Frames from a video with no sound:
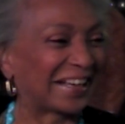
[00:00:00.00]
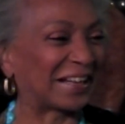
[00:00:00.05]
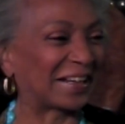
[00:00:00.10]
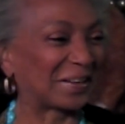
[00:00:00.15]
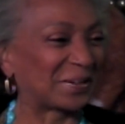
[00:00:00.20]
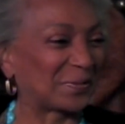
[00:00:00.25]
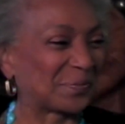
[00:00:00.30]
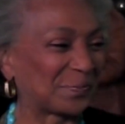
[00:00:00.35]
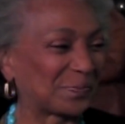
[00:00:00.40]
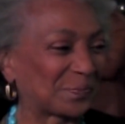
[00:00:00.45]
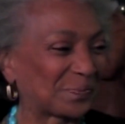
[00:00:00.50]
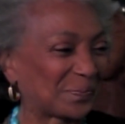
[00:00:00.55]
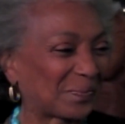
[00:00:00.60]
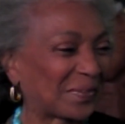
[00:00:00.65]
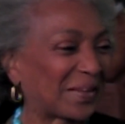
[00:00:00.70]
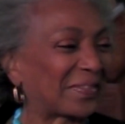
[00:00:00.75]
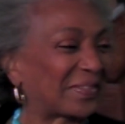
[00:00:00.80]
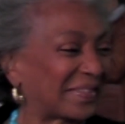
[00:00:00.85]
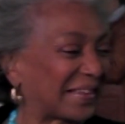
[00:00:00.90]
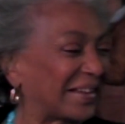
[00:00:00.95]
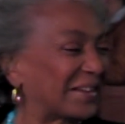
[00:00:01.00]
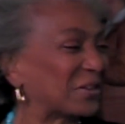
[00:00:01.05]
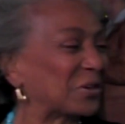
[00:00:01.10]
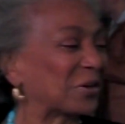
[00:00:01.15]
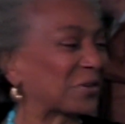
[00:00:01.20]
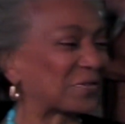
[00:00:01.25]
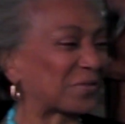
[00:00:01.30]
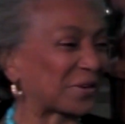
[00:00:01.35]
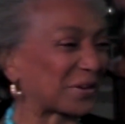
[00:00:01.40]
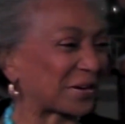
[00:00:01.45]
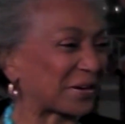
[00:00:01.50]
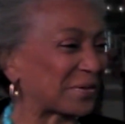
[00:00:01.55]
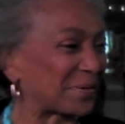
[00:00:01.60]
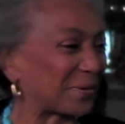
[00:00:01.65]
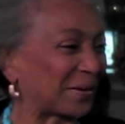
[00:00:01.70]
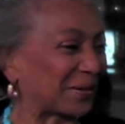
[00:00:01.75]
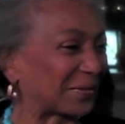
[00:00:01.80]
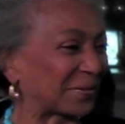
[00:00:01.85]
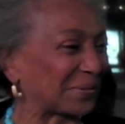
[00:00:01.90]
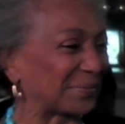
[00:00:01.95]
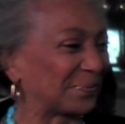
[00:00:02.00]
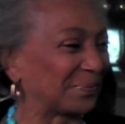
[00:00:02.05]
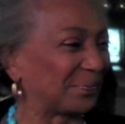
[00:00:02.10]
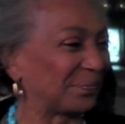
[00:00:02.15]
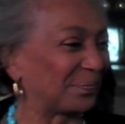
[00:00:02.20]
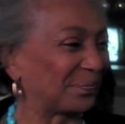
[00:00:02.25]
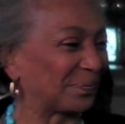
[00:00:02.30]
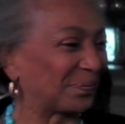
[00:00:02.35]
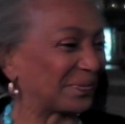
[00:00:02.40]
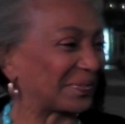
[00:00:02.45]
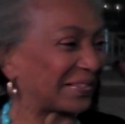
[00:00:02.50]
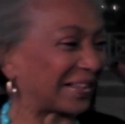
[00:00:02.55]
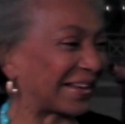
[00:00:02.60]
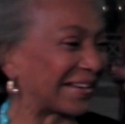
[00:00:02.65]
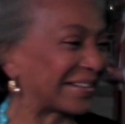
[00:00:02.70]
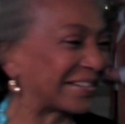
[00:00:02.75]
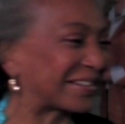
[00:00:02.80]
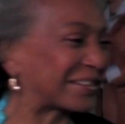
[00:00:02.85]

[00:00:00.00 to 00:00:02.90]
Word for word: thank you so much you're very it was welcome. a pleasure really thank a